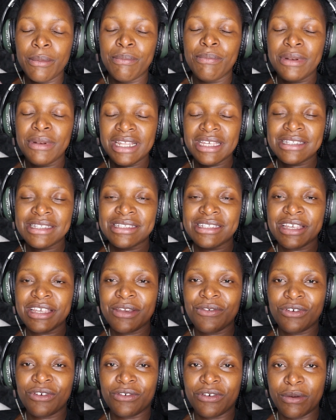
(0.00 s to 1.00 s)
Please,
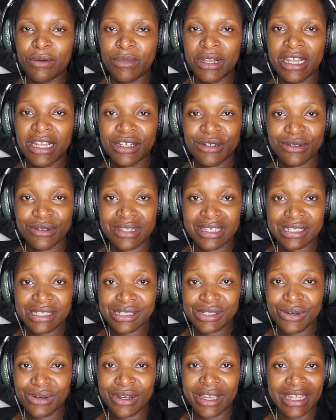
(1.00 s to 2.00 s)
if you're familiar to this
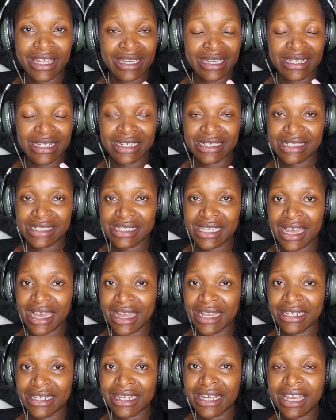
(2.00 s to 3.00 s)
song and
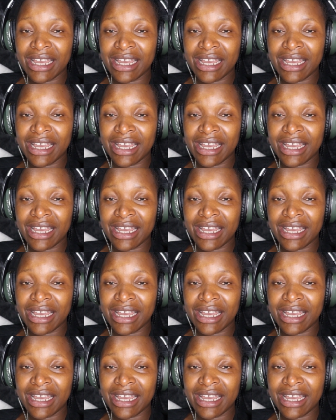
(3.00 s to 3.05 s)
understand,